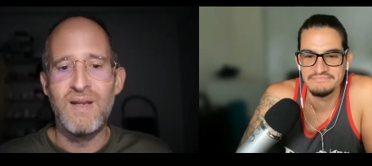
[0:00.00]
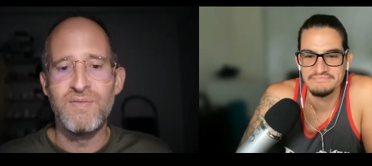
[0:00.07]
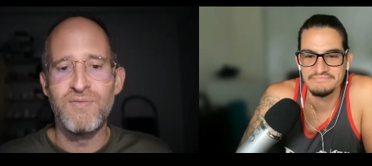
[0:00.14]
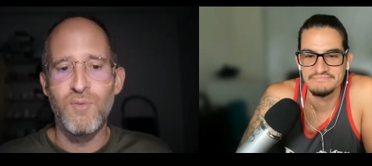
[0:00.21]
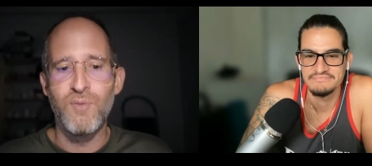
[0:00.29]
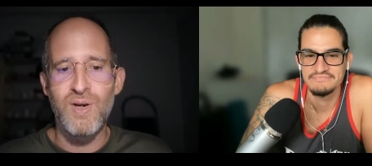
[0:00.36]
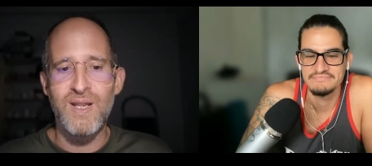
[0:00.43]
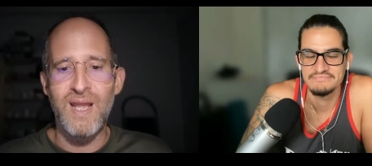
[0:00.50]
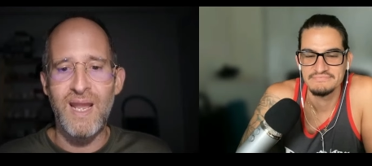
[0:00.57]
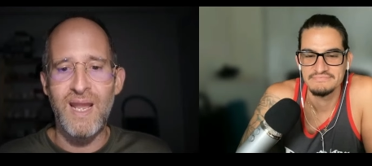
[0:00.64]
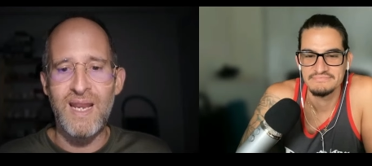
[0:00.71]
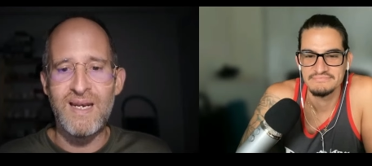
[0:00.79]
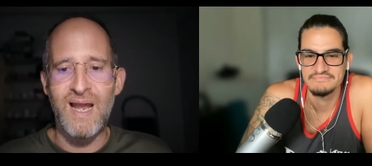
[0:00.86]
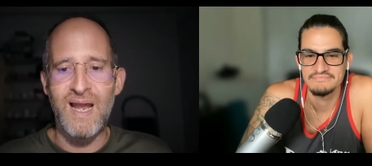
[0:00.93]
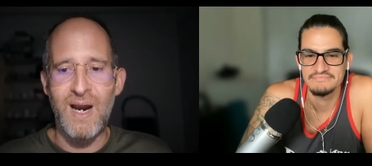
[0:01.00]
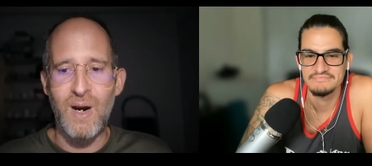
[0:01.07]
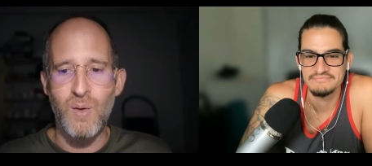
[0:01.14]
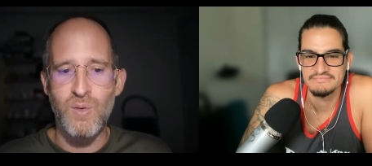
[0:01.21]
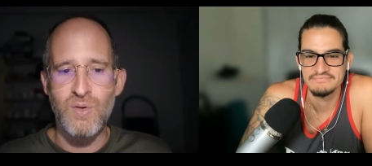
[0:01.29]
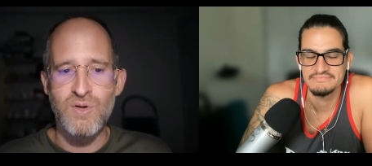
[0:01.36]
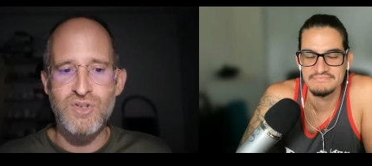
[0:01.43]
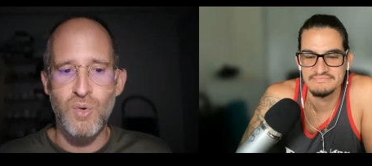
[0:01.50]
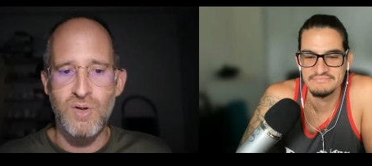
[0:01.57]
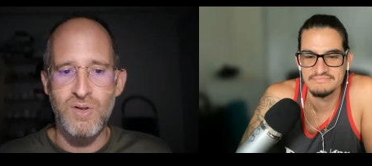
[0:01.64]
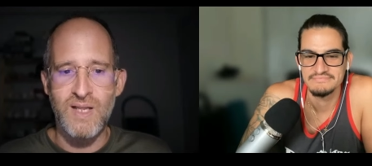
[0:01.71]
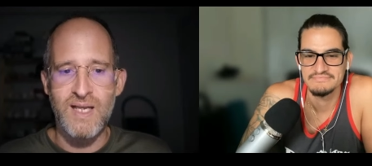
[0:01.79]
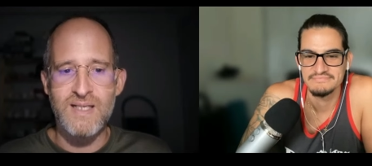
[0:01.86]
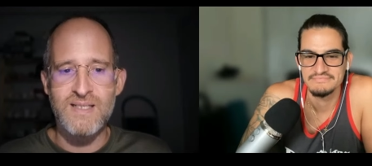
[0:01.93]
Speaker 1: in 48 hours
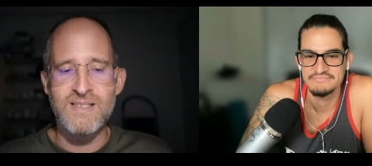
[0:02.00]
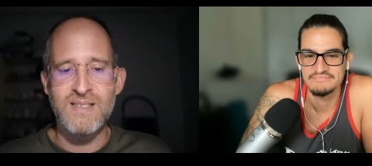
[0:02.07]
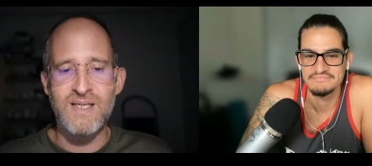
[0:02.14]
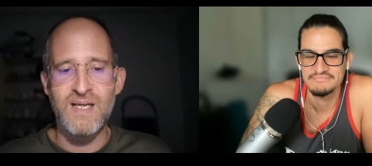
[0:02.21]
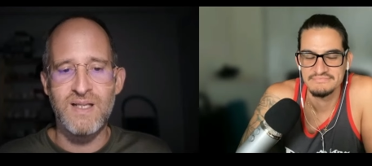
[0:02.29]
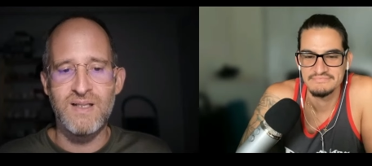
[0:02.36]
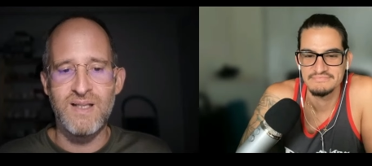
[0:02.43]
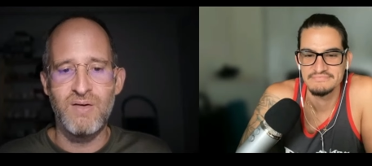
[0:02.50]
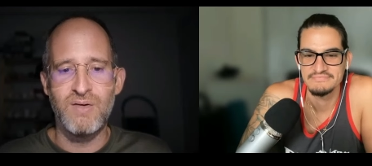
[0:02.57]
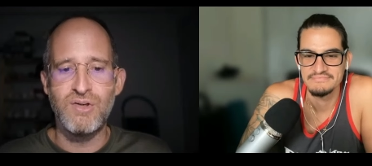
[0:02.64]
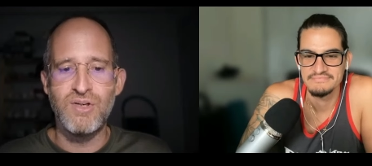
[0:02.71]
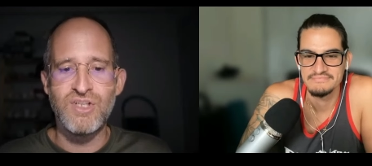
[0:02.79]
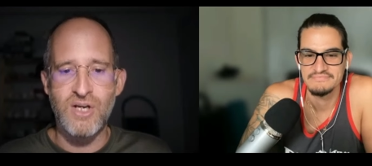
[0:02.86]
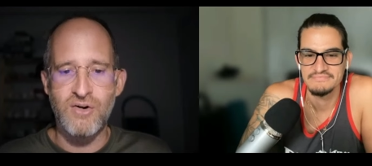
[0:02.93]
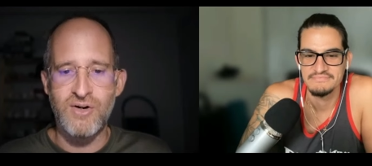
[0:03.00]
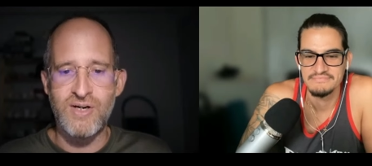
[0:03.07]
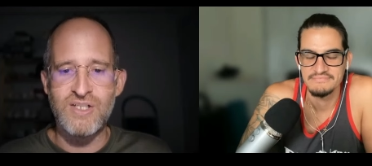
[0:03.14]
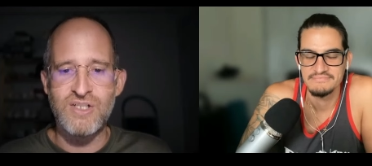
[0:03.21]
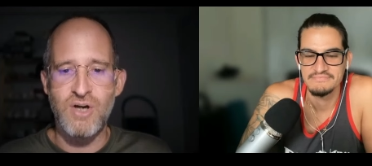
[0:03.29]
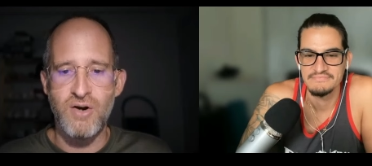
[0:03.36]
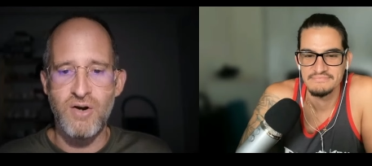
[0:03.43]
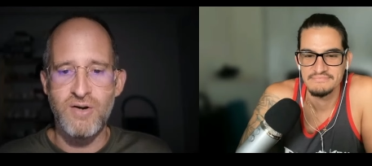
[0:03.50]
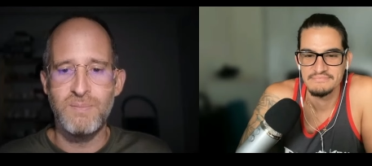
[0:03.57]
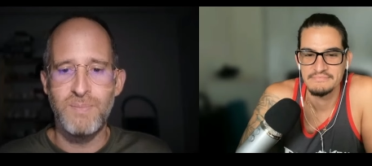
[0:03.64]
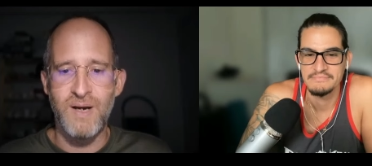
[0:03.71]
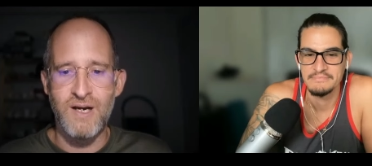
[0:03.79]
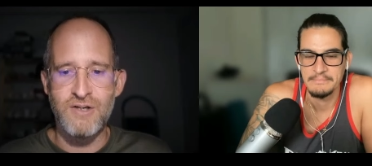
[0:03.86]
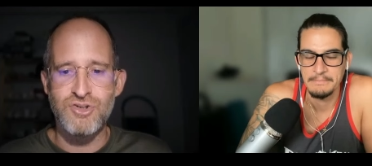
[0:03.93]
or less, allowing you to generate
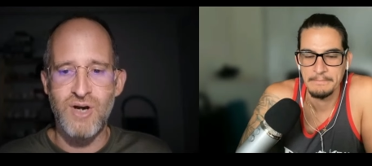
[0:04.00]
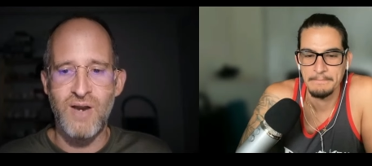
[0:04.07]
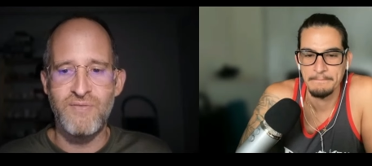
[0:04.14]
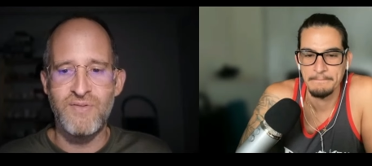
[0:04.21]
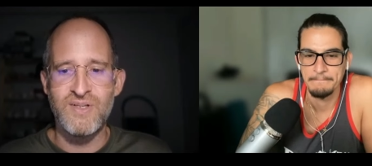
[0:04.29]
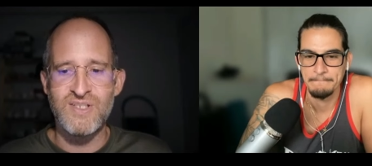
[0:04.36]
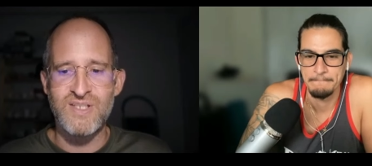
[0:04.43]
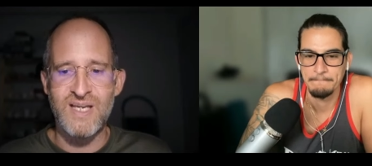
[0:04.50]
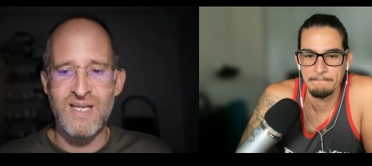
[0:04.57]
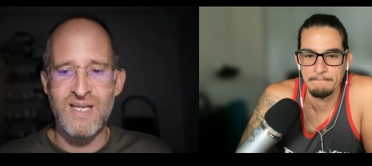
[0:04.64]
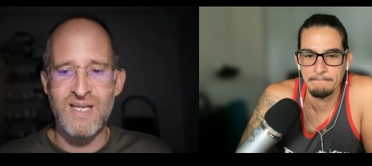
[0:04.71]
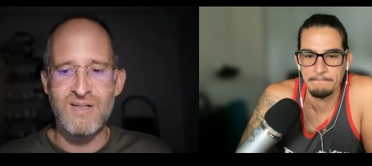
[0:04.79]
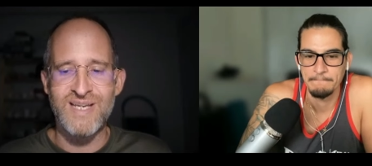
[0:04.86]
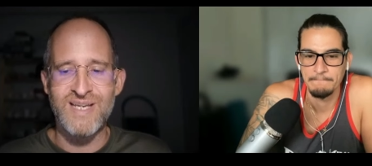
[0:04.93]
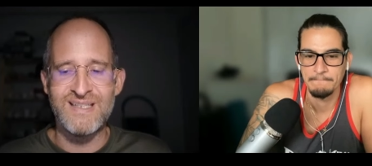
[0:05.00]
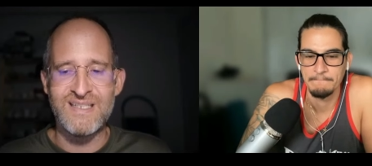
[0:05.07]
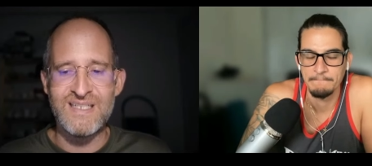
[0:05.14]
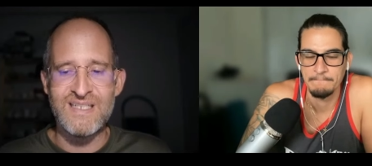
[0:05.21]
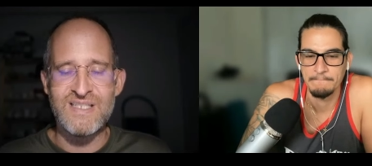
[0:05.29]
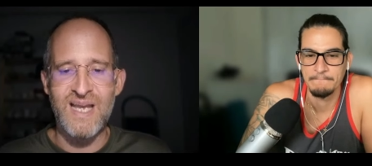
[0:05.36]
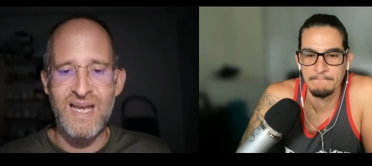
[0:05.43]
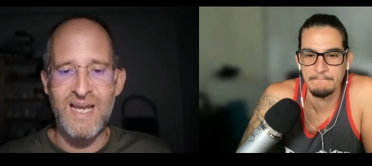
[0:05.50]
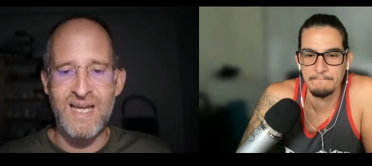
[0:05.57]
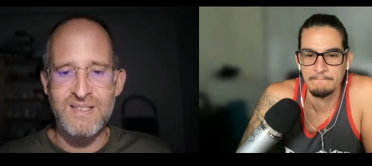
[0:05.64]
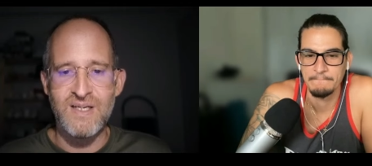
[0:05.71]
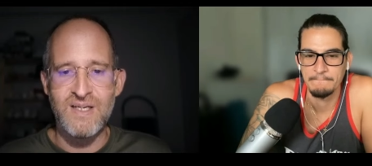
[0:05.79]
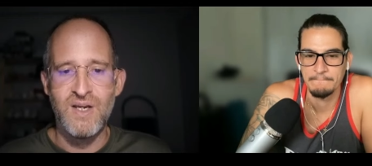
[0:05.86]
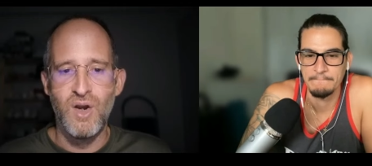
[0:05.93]
targeted buyer traffic, sales, and leads
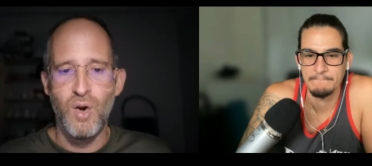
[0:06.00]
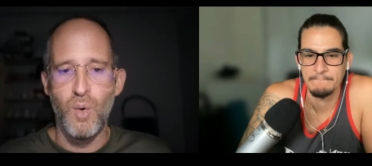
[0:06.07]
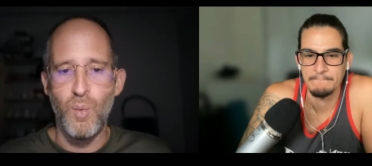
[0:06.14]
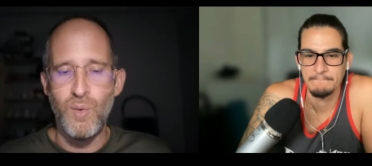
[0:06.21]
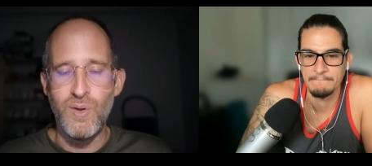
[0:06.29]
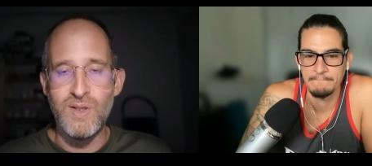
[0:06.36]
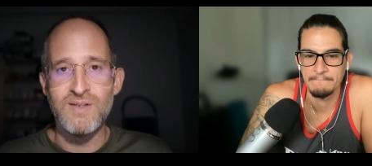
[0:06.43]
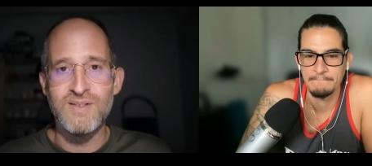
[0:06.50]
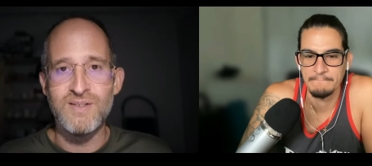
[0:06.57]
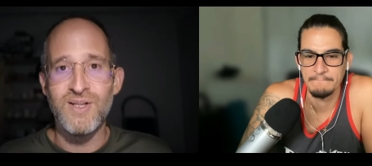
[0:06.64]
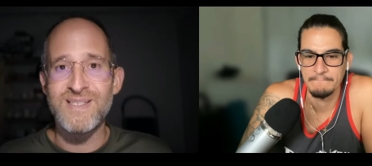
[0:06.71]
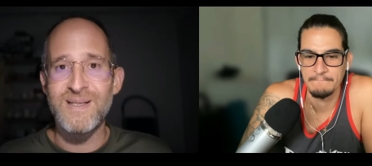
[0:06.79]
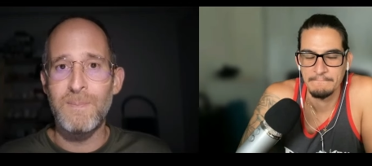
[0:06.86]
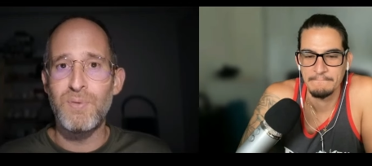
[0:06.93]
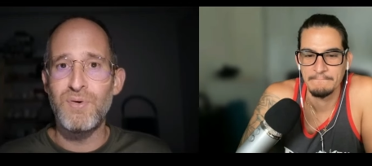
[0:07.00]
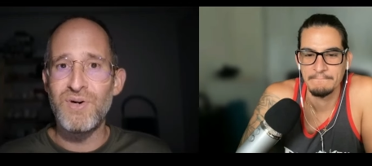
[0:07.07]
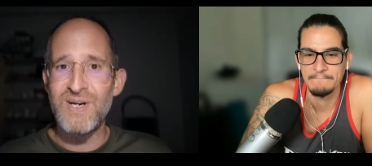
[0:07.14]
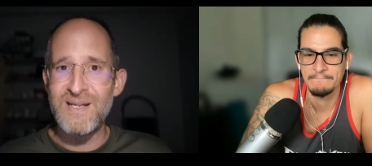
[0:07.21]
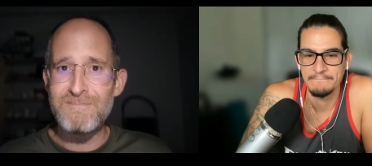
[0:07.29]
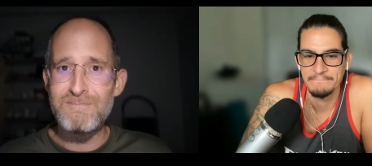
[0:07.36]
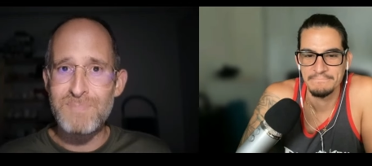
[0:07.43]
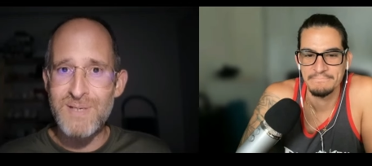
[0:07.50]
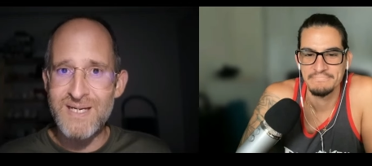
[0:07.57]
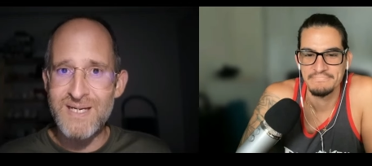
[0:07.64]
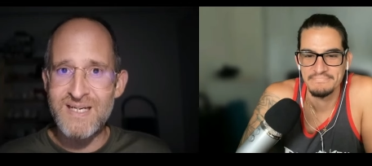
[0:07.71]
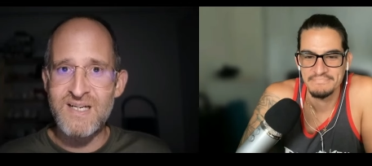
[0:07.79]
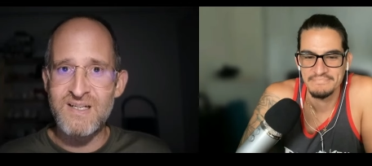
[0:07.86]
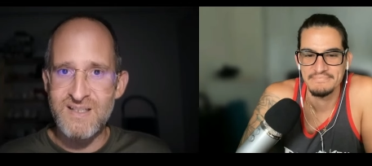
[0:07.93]
at will. So that's a pretty
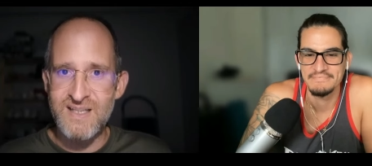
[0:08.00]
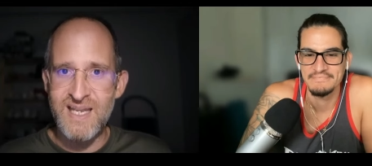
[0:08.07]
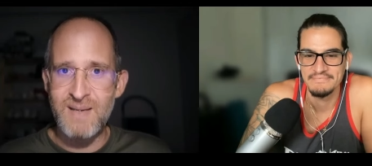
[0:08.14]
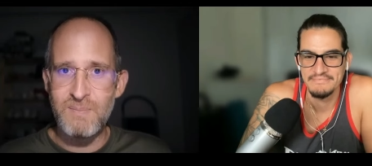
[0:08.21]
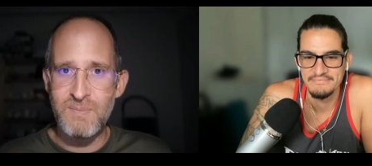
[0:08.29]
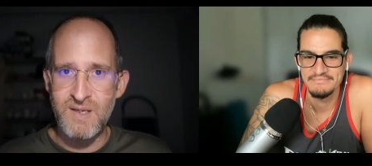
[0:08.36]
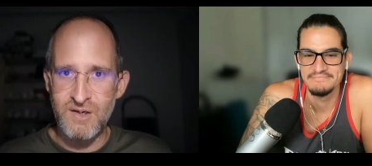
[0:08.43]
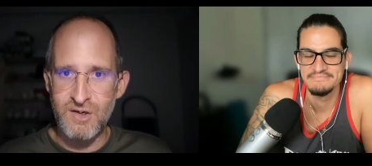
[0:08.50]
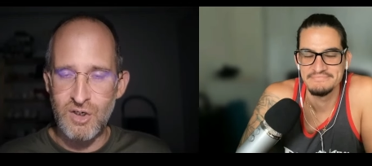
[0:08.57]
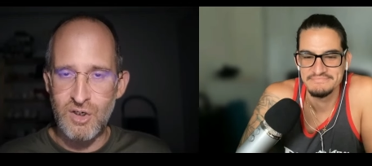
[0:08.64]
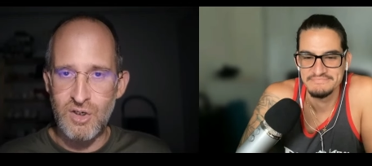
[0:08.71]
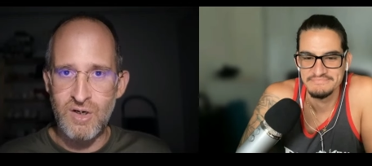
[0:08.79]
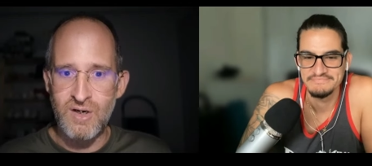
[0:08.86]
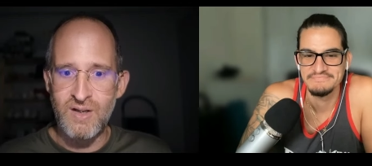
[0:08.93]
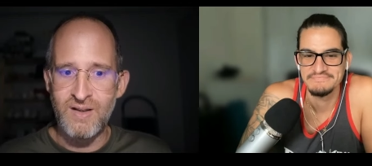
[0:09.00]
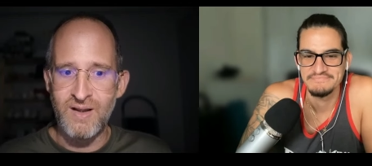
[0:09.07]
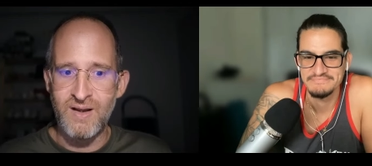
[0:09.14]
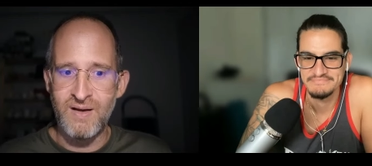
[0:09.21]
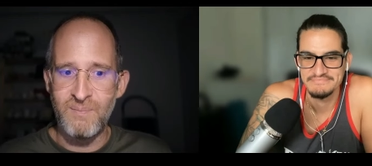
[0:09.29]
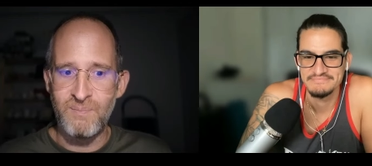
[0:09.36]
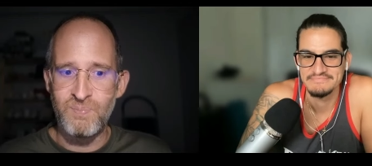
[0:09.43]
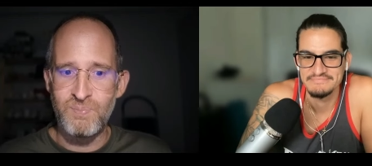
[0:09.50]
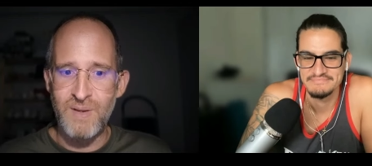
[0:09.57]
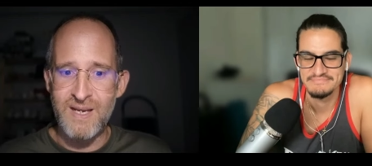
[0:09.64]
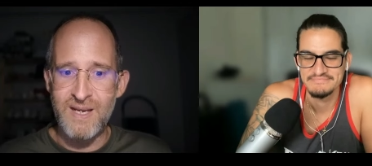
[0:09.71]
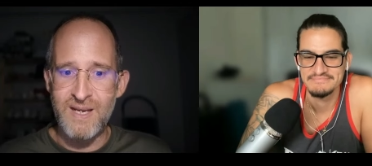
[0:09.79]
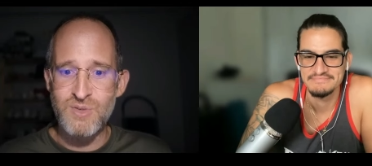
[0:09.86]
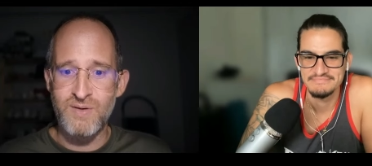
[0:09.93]
big claim here. Uh,
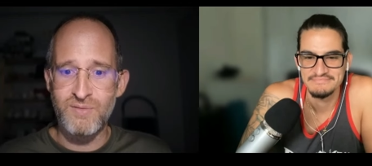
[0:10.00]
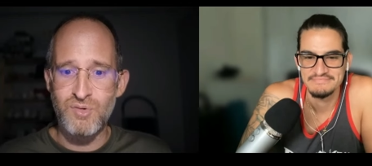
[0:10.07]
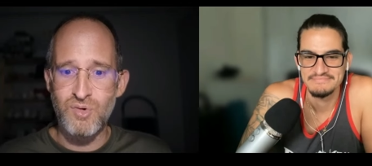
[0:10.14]
page one of